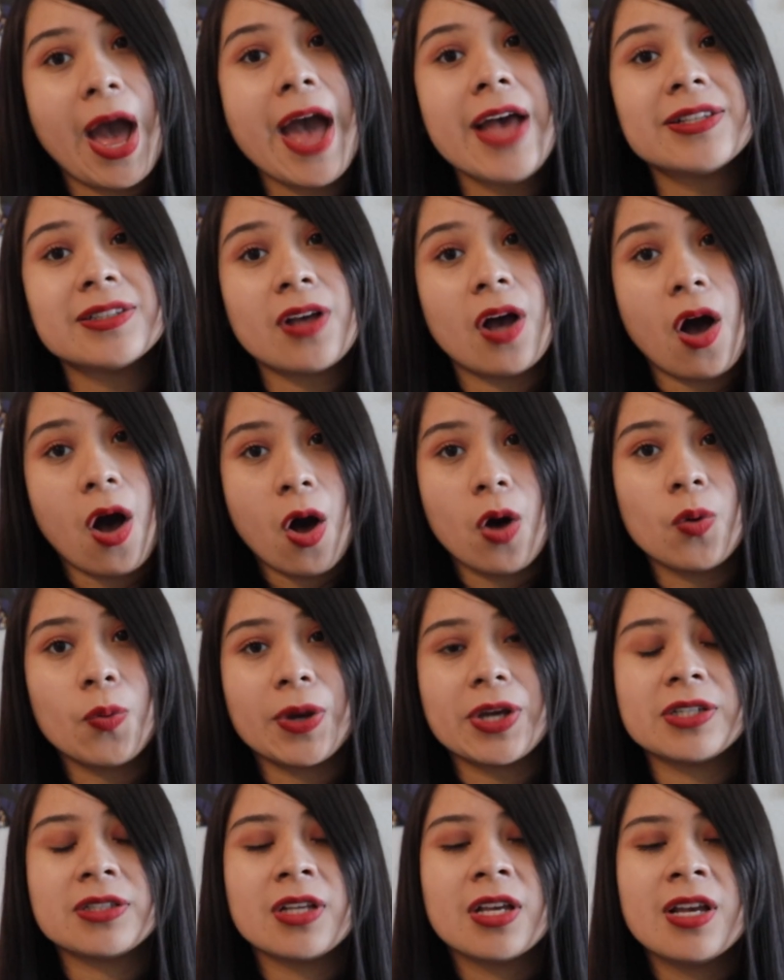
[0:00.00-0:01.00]
As
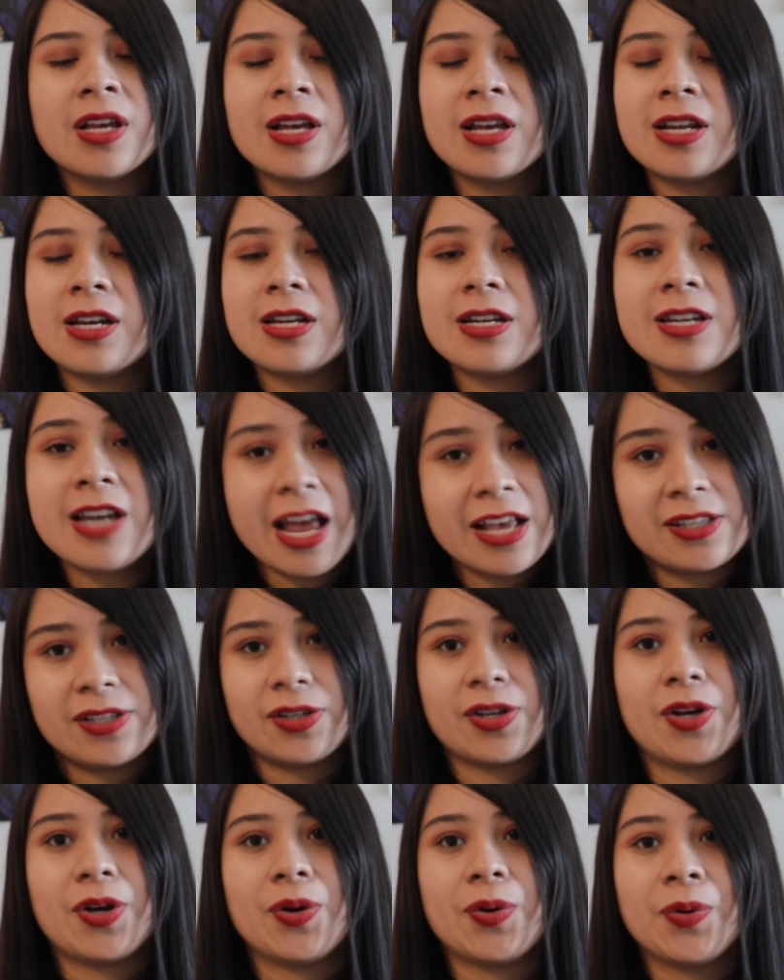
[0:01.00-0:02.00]
always,
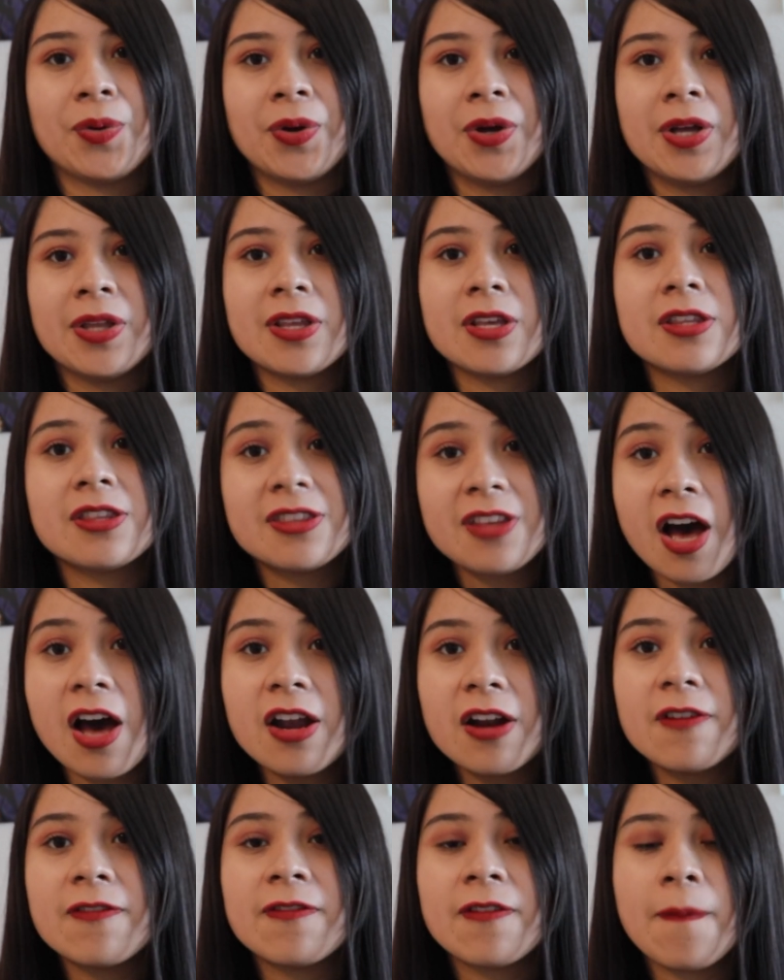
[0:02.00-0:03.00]
Nezuko. The
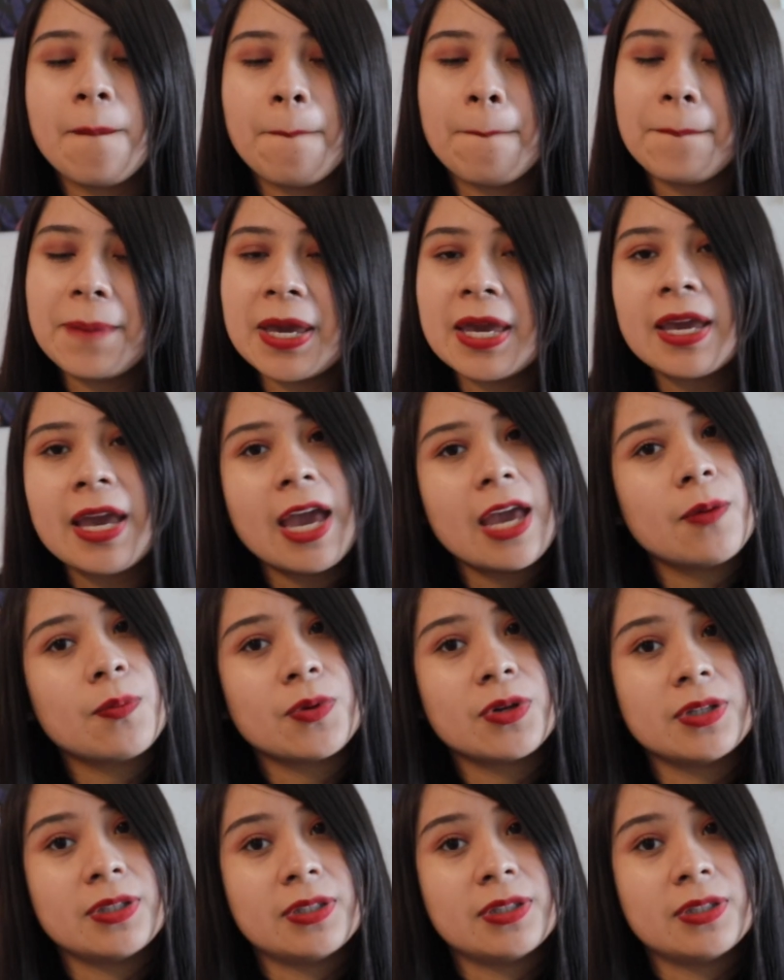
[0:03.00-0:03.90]
thought of being able to